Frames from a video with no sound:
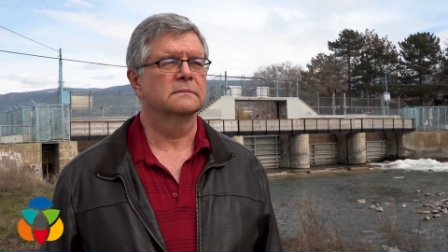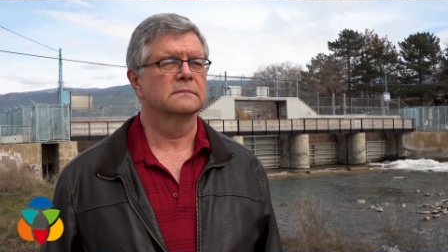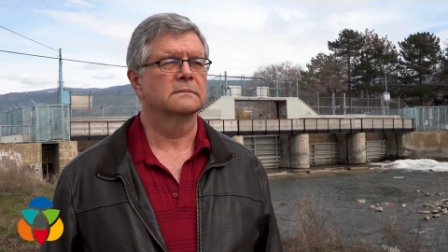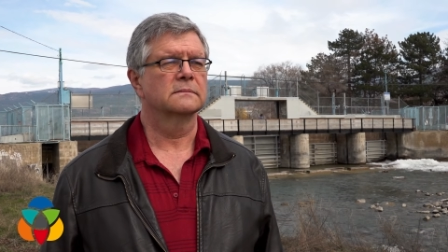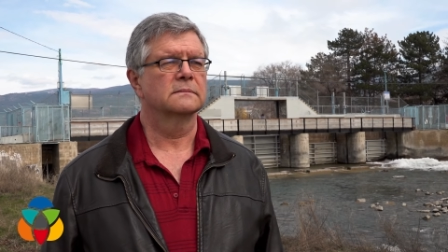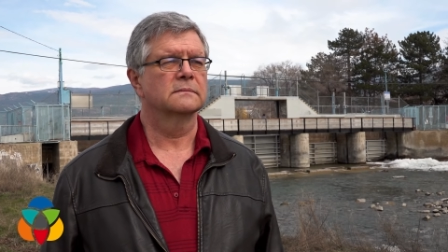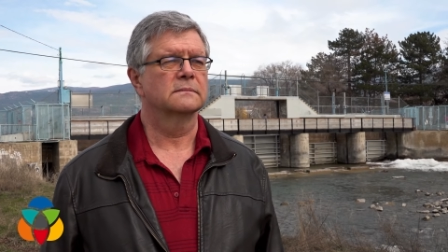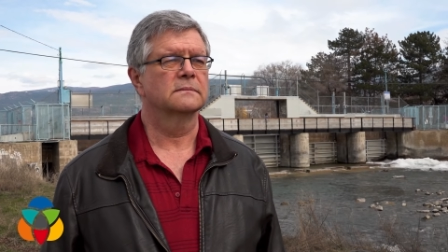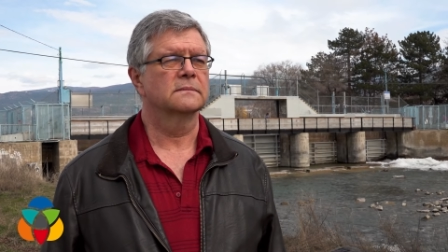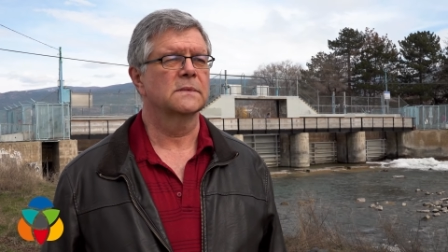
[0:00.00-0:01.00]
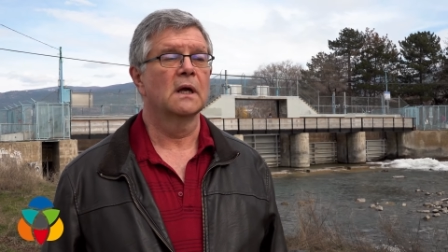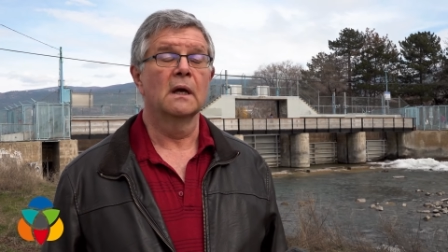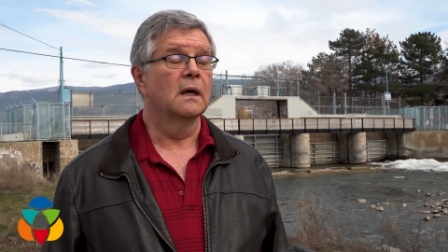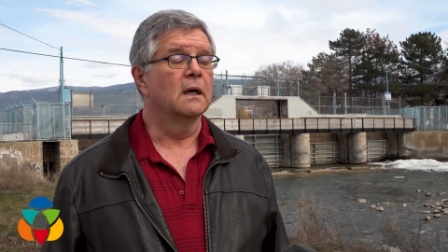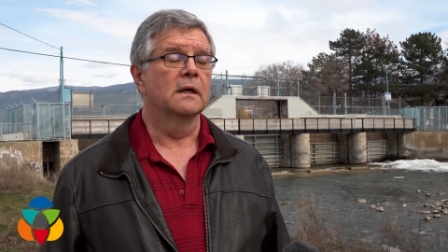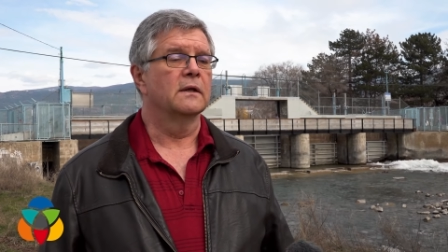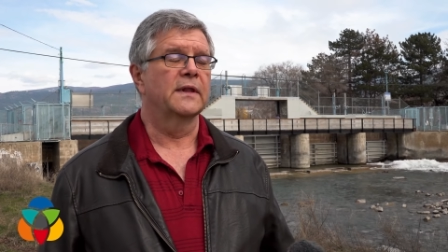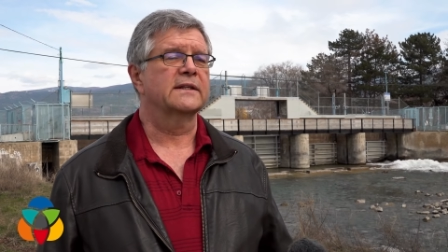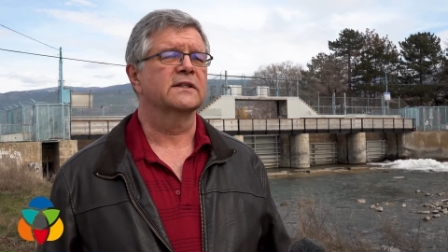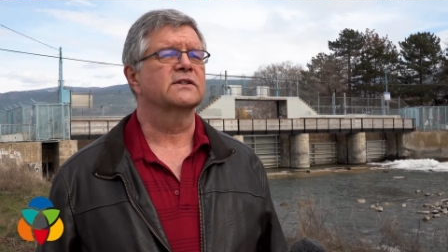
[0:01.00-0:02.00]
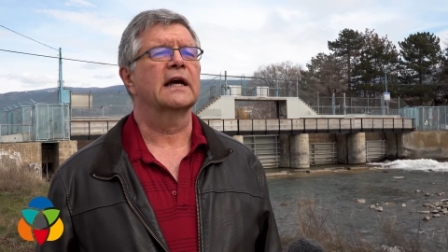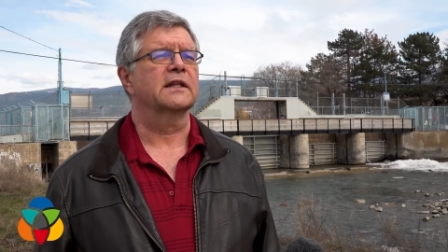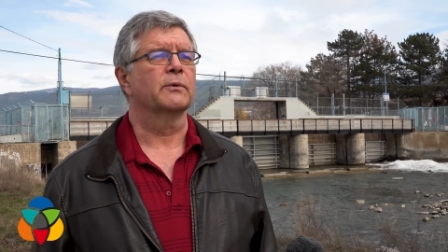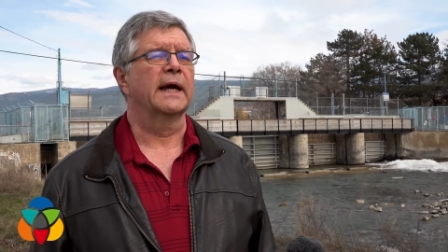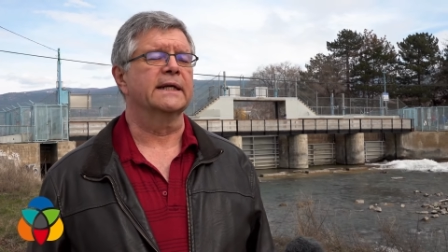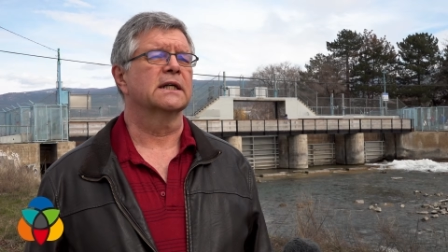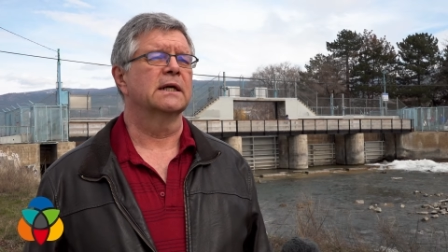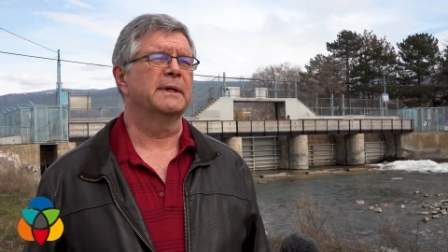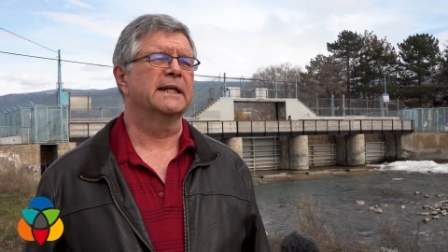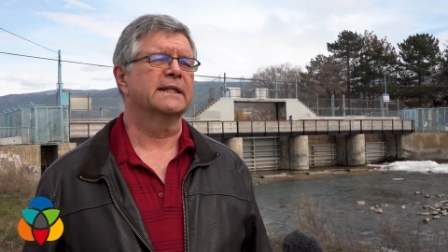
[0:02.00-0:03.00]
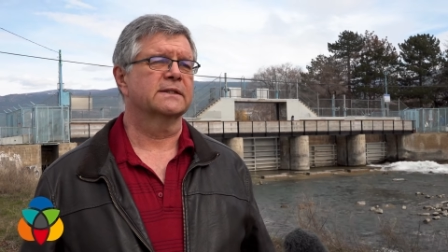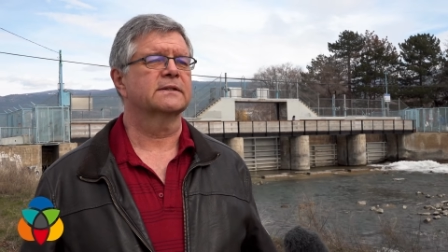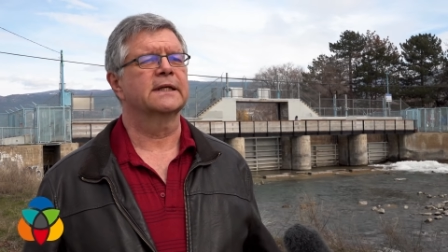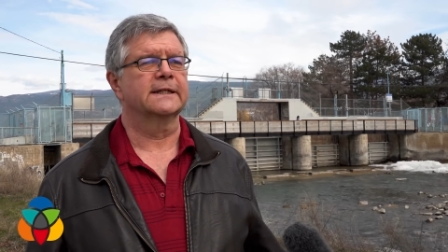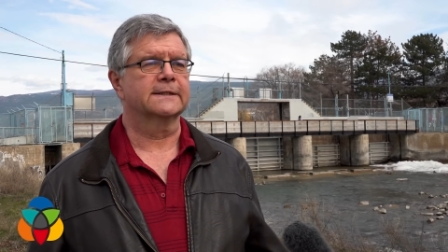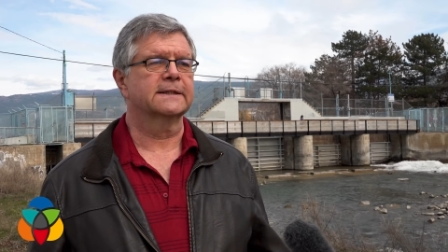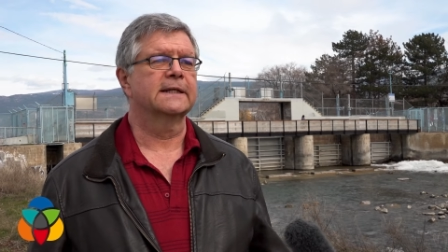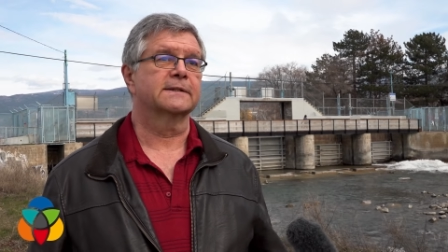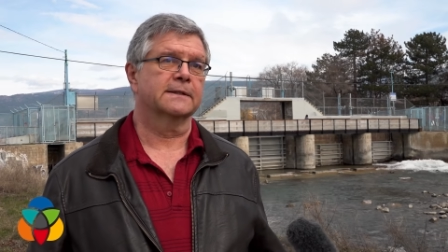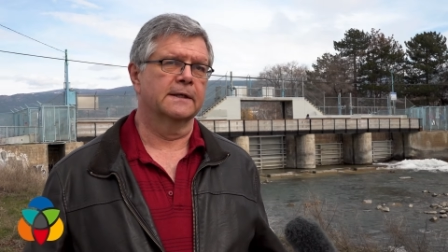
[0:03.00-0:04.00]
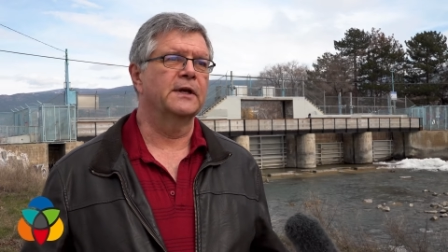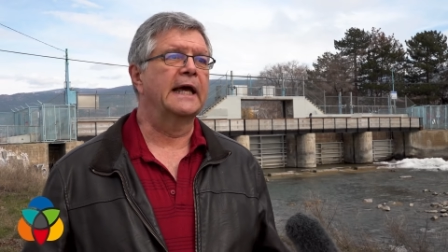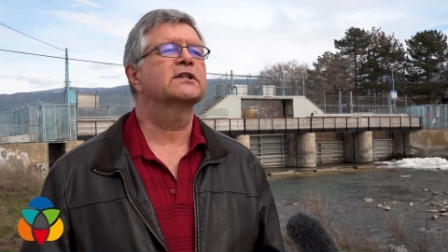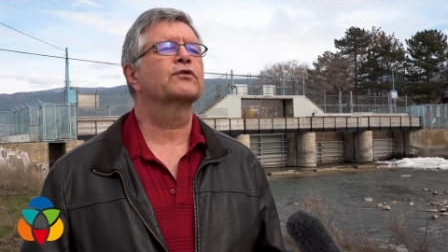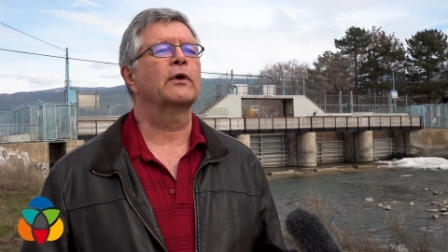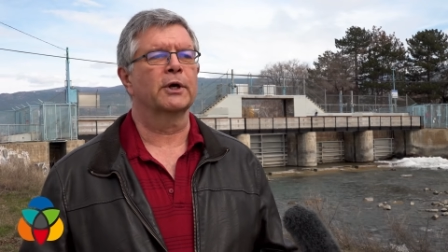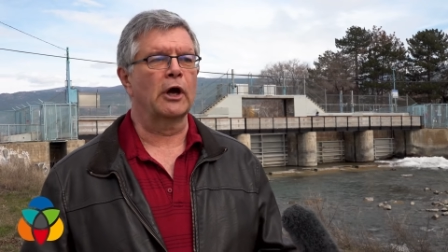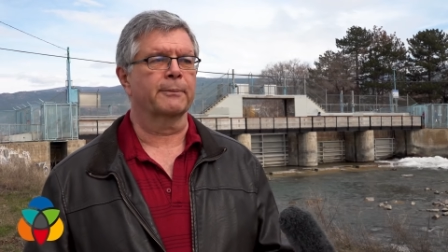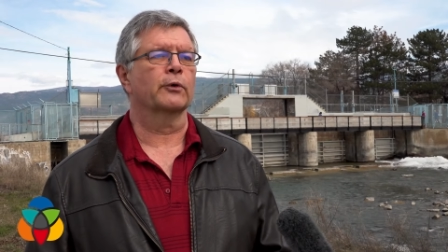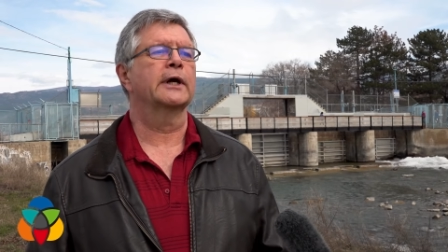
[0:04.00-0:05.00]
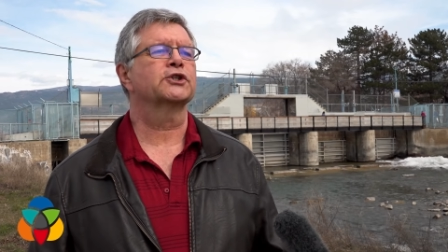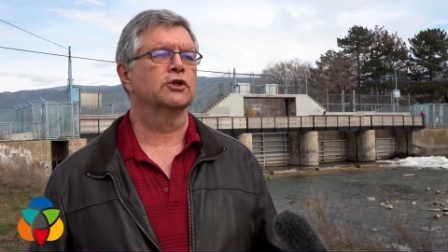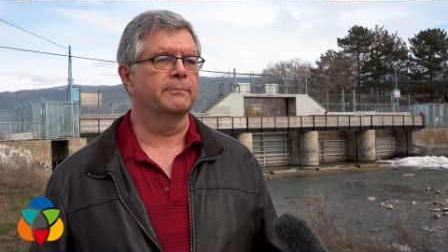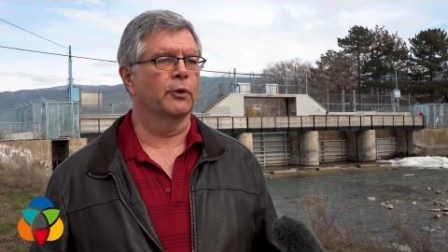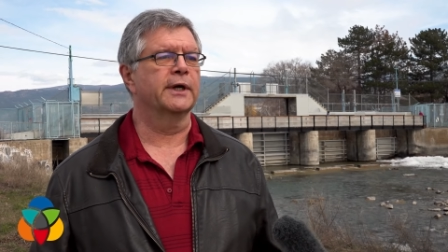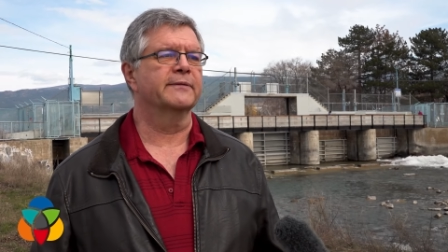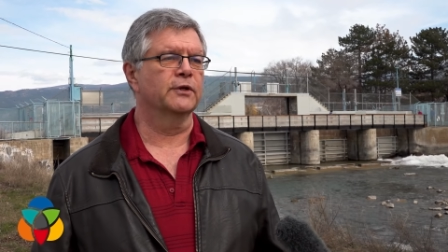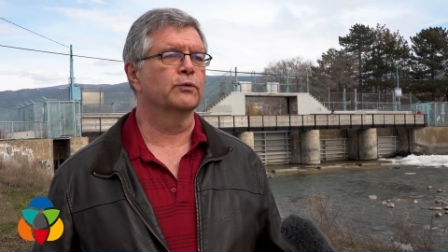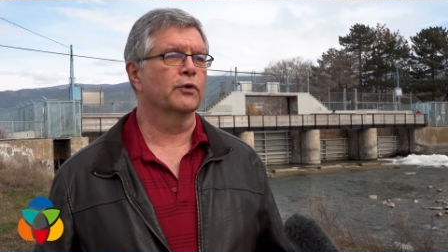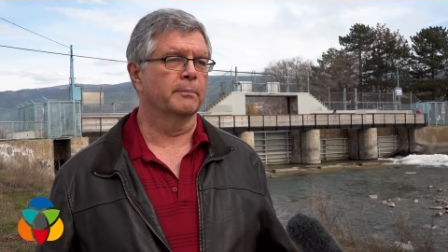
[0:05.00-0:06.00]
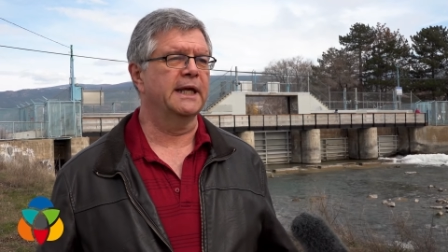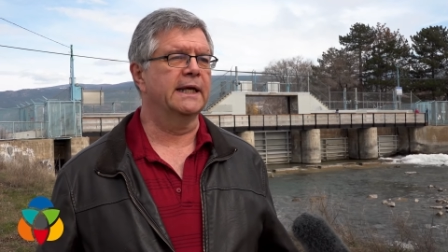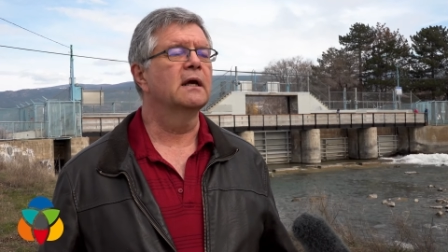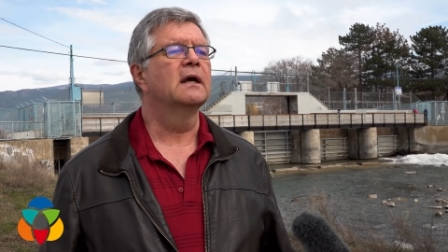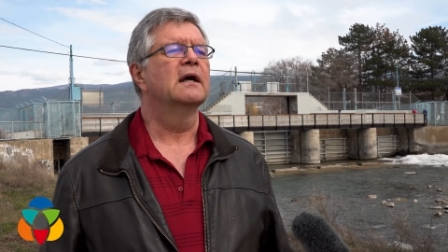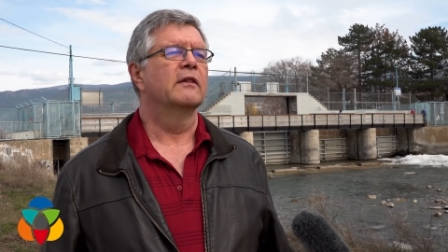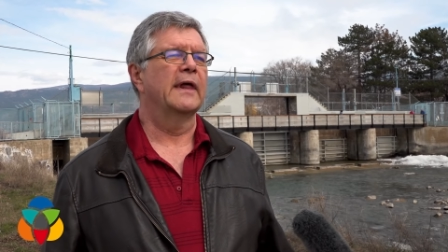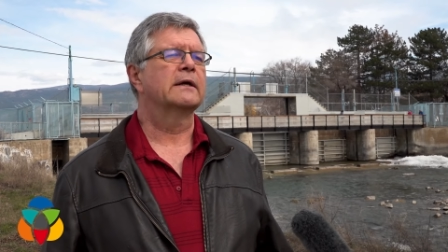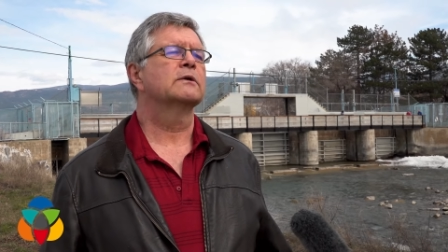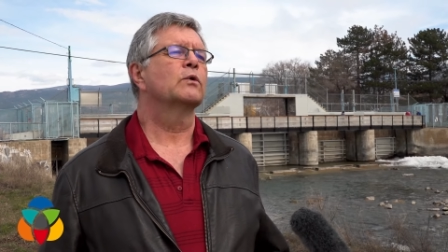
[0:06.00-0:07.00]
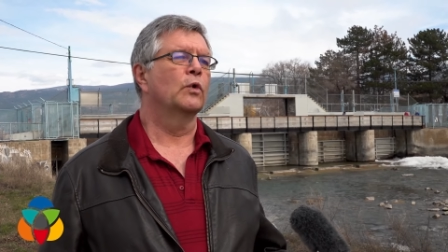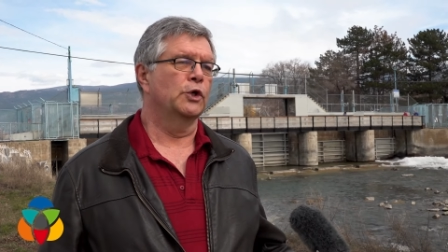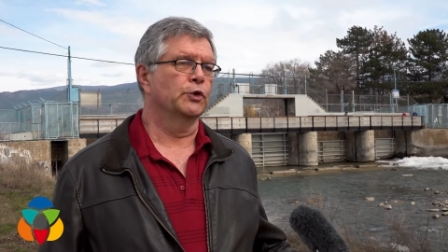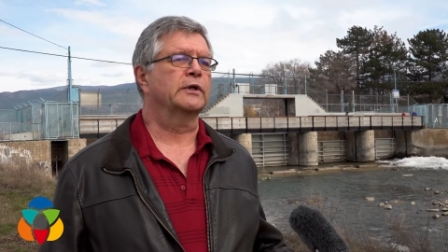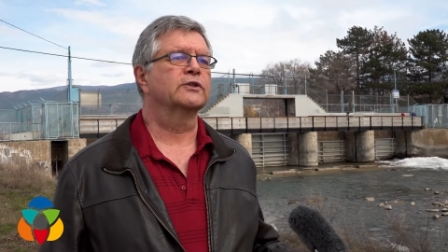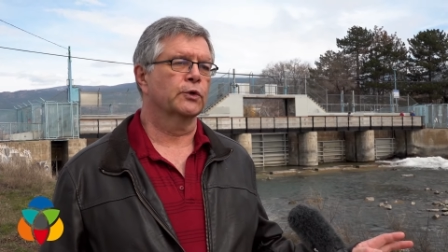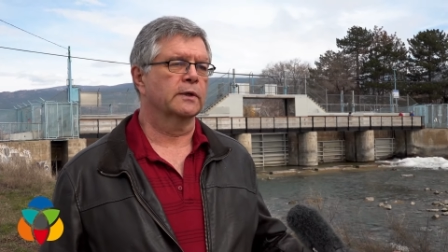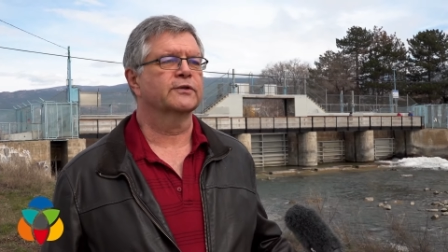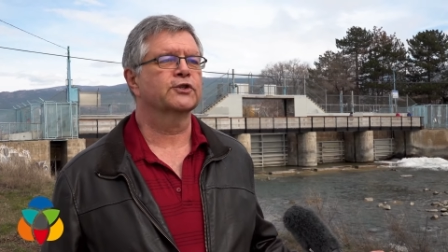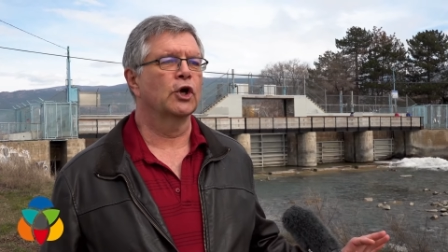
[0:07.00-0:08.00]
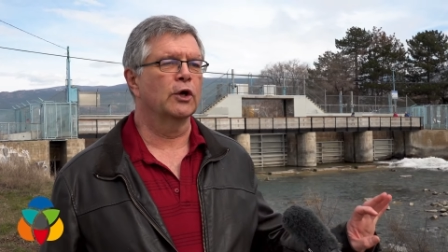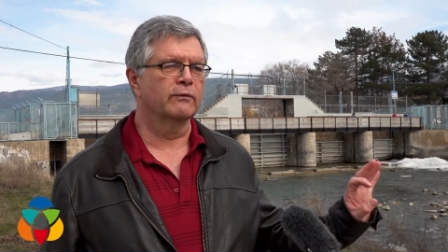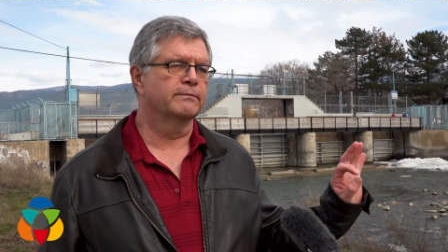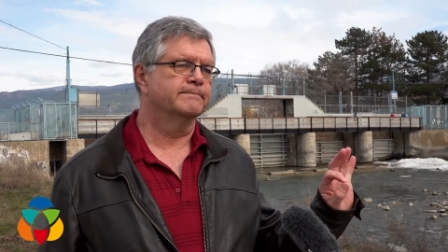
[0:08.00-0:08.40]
in, in positive. That's exactly right. I mean, it's it's it's nice from an operational point of view for me that you can sort of solve